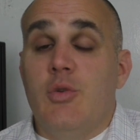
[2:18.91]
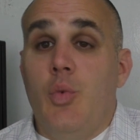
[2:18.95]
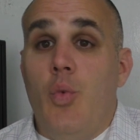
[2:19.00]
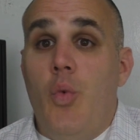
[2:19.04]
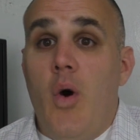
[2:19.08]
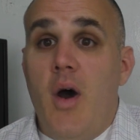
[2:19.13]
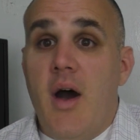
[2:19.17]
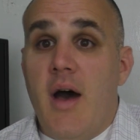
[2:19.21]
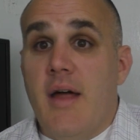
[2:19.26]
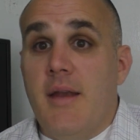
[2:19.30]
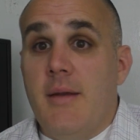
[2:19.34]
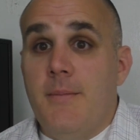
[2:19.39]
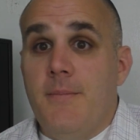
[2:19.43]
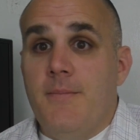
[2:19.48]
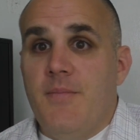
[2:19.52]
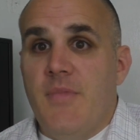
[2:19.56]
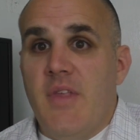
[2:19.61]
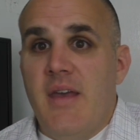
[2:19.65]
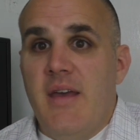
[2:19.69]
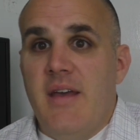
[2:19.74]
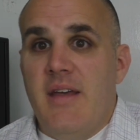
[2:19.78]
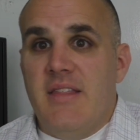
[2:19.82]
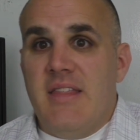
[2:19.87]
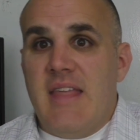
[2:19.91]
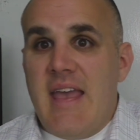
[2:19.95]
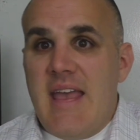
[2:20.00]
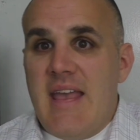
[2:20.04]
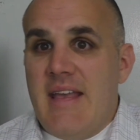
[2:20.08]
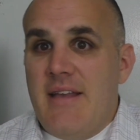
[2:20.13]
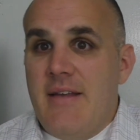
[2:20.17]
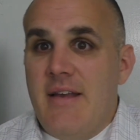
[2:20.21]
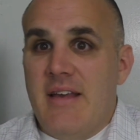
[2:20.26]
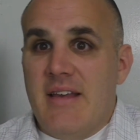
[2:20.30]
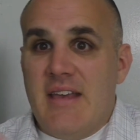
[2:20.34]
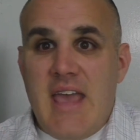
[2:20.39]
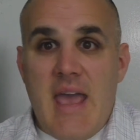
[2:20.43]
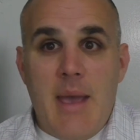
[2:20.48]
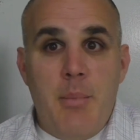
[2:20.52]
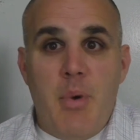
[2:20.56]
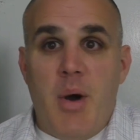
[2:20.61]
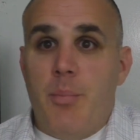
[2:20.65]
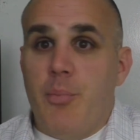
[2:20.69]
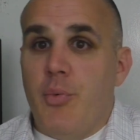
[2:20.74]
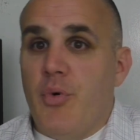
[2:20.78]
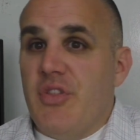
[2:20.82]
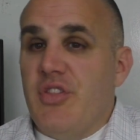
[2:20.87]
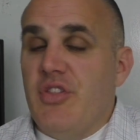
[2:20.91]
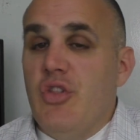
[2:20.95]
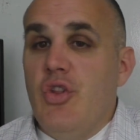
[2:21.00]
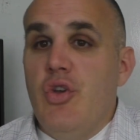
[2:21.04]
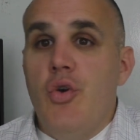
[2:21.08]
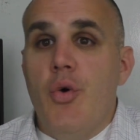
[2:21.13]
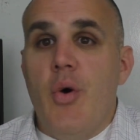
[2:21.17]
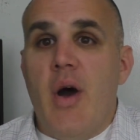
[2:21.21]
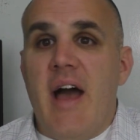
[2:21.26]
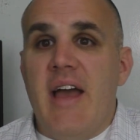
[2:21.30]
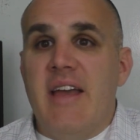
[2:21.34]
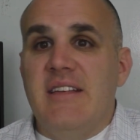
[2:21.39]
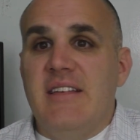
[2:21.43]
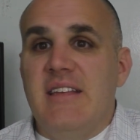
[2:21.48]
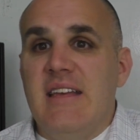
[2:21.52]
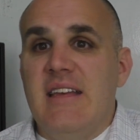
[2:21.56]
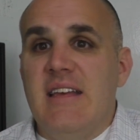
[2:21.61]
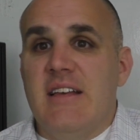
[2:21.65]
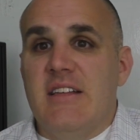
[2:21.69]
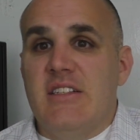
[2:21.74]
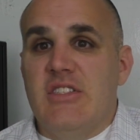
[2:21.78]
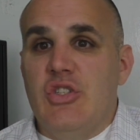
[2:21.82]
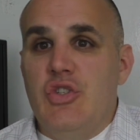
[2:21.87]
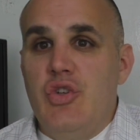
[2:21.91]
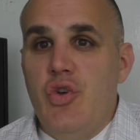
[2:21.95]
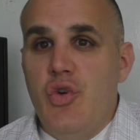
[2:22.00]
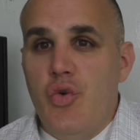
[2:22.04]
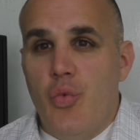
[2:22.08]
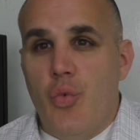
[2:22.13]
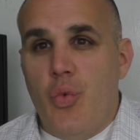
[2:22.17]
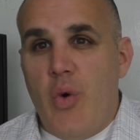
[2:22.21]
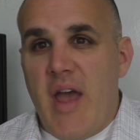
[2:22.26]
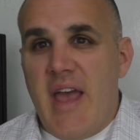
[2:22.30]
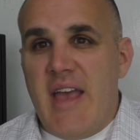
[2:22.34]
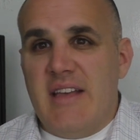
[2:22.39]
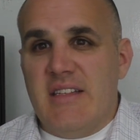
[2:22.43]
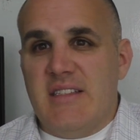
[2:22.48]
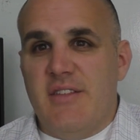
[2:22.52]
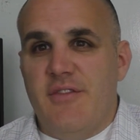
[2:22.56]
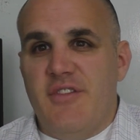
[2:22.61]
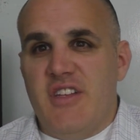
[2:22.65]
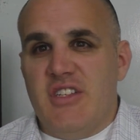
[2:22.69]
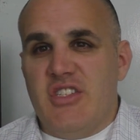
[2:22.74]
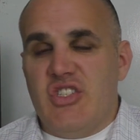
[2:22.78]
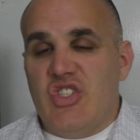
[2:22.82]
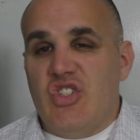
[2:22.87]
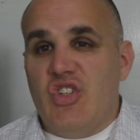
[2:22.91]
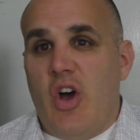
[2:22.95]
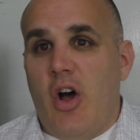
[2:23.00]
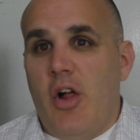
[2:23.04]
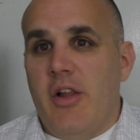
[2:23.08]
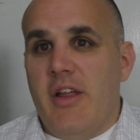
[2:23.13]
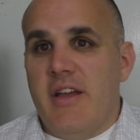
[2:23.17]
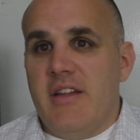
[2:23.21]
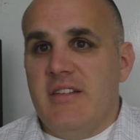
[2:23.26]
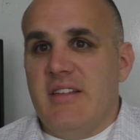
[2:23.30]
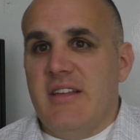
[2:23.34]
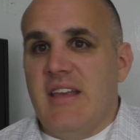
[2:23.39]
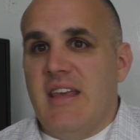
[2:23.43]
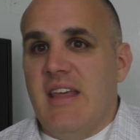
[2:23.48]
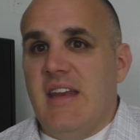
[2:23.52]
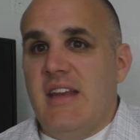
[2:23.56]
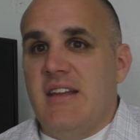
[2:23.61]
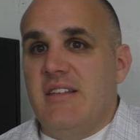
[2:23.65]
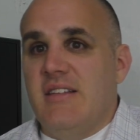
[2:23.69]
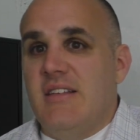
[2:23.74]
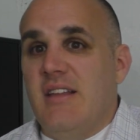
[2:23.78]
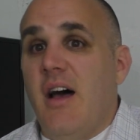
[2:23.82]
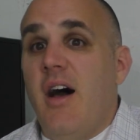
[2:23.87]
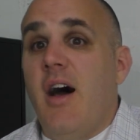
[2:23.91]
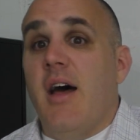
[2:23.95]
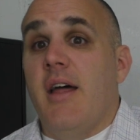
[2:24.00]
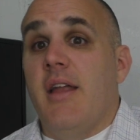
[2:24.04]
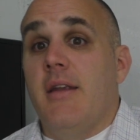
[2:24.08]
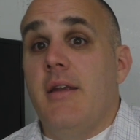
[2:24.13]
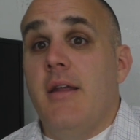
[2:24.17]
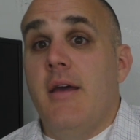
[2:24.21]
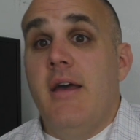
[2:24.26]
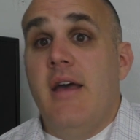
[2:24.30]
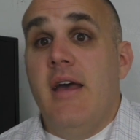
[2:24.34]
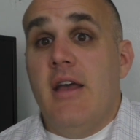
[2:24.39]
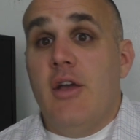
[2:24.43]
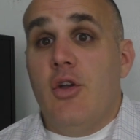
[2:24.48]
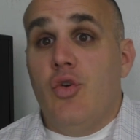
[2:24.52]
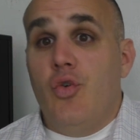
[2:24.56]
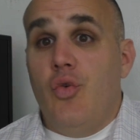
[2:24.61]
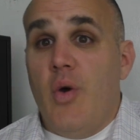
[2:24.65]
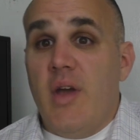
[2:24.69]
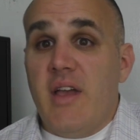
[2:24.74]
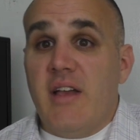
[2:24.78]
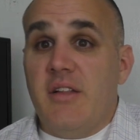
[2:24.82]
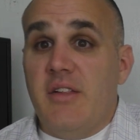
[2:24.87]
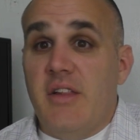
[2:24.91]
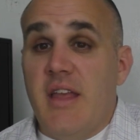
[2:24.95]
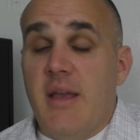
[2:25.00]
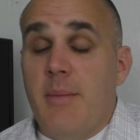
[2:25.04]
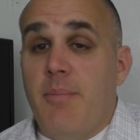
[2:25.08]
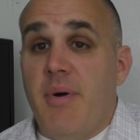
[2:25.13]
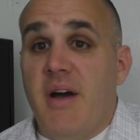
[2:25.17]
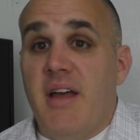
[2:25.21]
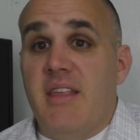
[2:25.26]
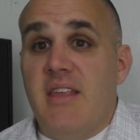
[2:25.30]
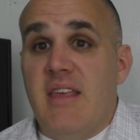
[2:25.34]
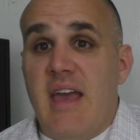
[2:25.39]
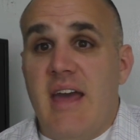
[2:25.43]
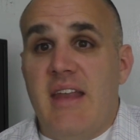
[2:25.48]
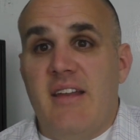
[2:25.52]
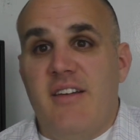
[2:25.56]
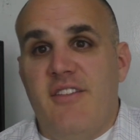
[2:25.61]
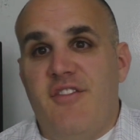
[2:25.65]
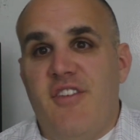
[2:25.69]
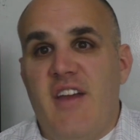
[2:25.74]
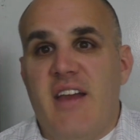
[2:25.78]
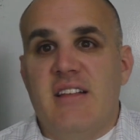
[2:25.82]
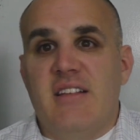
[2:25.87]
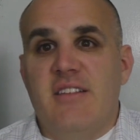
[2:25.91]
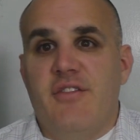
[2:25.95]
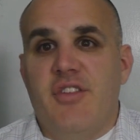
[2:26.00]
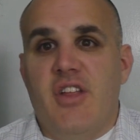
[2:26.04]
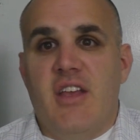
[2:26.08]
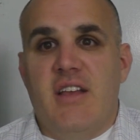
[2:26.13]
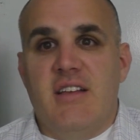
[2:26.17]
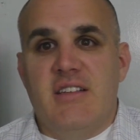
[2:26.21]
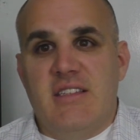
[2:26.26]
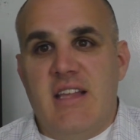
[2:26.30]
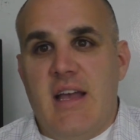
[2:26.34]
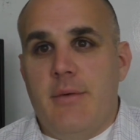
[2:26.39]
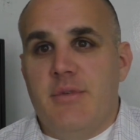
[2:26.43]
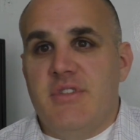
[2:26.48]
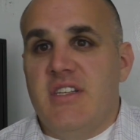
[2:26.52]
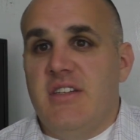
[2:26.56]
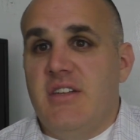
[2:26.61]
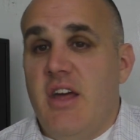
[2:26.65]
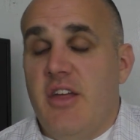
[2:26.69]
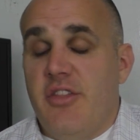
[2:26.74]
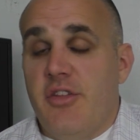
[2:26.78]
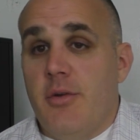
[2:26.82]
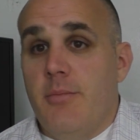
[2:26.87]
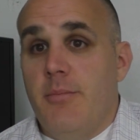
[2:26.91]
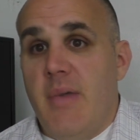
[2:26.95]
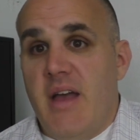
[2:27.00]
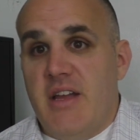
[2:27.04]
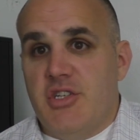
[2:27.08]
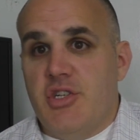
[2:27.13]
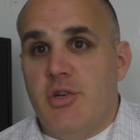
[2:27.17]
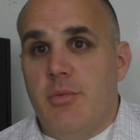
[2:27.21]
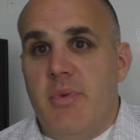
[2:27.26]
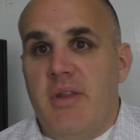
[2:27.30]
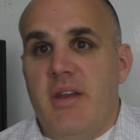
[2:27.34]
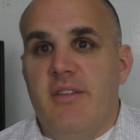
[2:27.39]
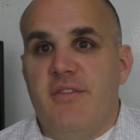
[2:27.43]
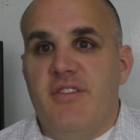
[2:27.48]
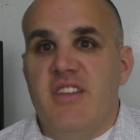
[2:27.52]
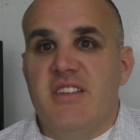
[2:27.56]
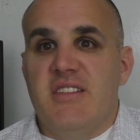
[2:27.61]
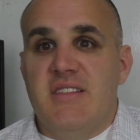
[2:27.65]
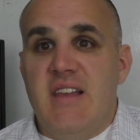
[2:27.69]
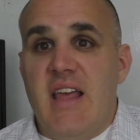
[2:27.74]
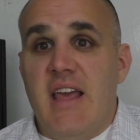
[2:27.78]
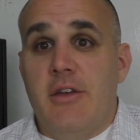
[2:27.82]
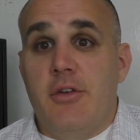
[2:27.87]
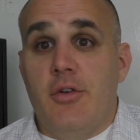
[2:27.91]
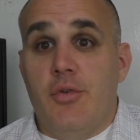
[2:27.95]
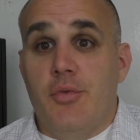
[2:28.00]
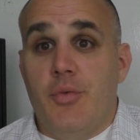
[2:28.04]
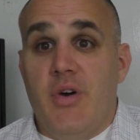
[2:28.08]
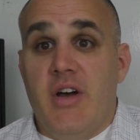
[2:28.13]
One, they came up with new ideas, new ways of installing to get it done quickly, but yet effectively, because that was another measurement of the standard.